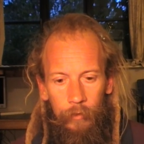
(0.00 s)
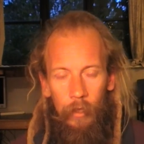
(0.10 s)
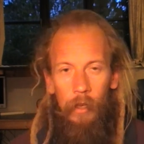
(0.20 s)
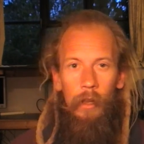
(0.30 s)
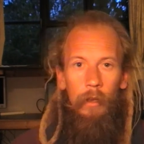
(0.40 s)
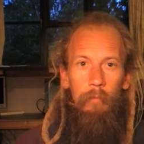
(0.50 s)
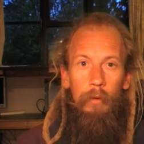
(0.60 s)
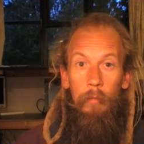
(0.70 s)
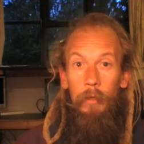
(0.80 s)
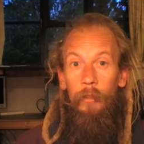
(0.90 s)
I'll
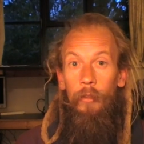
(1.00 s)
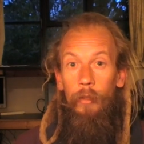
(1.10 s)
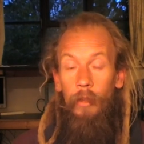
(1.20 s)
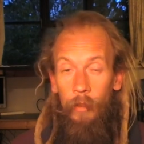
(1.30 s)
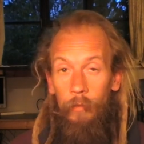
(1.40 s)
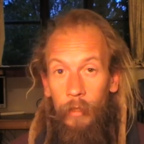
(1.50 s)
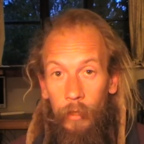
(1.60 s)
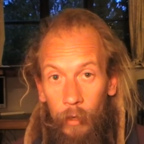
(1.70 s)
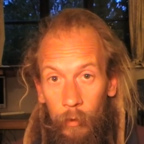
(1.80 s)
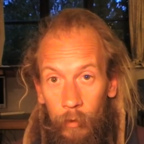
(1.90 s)
probably do another
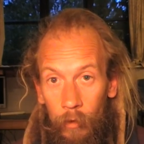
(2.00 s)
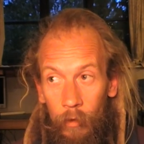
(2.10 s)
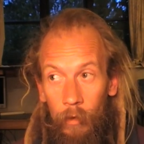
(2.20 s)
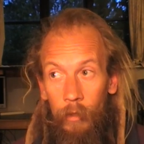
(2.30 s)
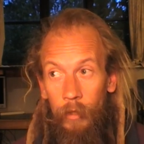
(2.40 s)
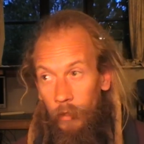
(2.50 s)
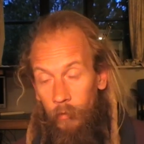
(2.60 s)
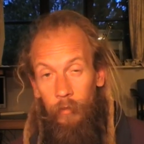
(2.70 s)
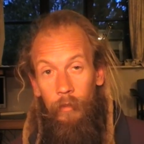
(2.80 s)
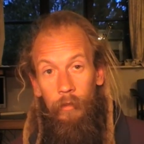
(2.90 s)
video on
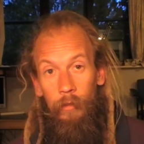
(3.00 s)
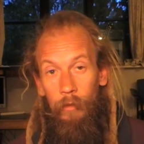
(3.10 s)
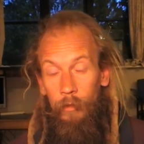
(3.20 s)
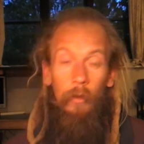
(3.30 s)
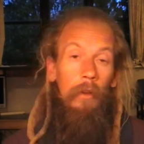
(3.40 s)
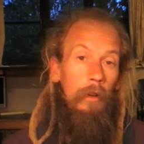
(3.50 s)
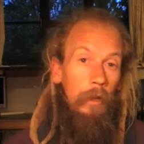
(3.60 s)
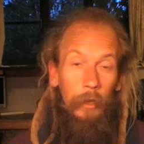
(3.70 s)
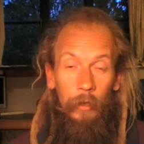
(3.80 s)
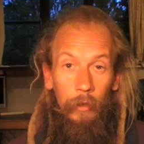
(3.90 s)
this or not,
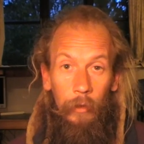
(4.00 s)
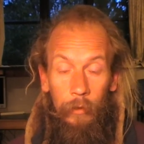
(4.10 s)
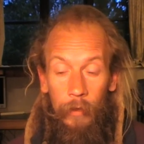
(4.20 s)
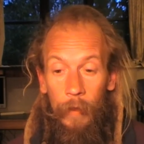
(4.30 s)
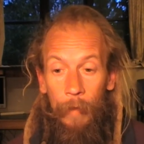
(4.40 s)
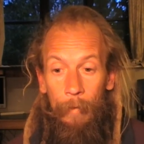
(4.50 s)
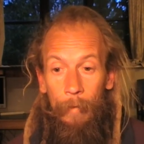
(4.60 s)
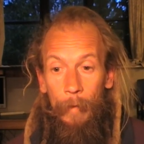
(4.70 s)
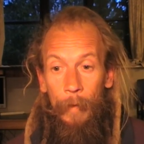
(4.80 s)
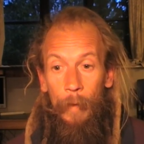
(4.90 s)
I don't
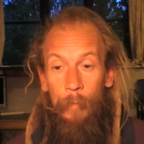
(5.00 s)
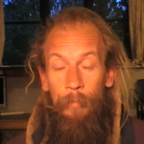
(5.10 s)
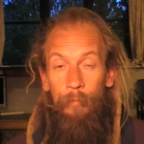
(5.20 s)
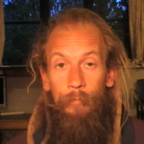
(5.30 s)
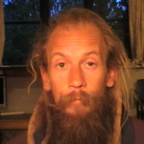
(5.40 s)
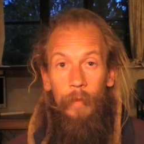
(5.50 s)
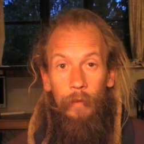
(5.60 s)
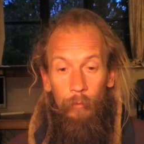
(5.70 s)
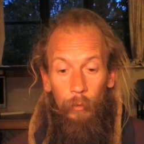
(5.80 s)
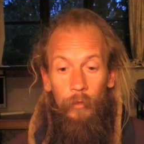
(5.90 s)
know.
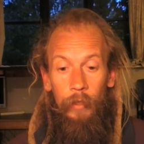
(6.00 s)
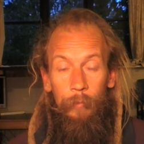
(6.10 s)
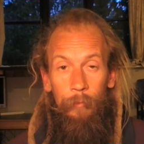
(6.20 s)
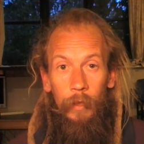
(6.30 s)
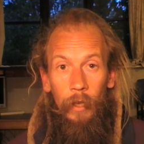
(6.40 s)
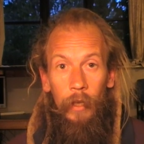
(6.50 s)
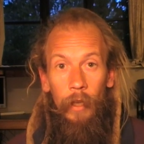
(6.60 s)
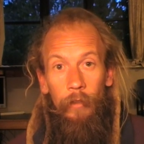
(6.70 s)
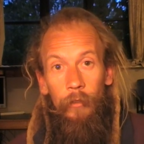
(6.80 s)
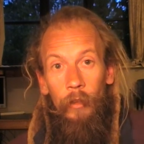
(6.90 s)
We'll see.
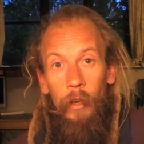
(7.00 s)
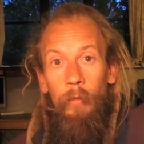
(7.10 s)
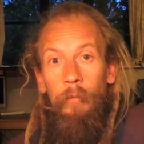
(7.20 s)
Okay, ciao.